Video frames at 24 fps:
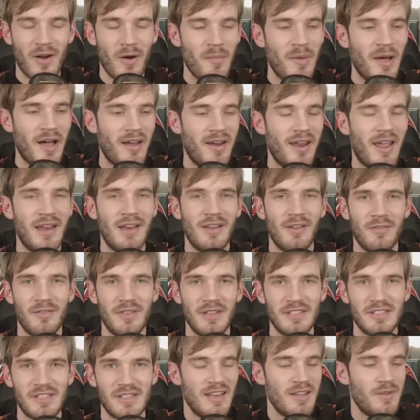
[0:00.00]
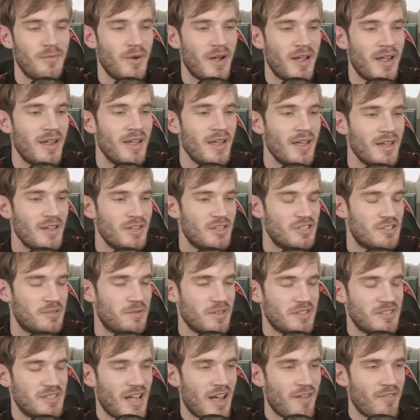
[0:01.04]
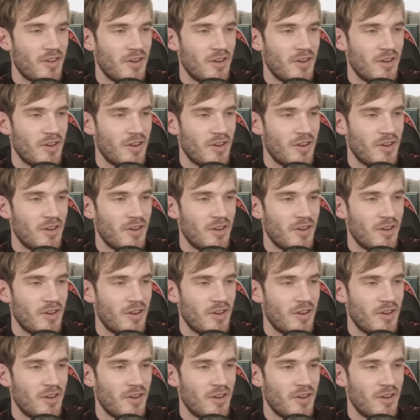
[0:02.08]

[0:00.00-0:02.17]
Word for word: about any of these anyway? Just because they have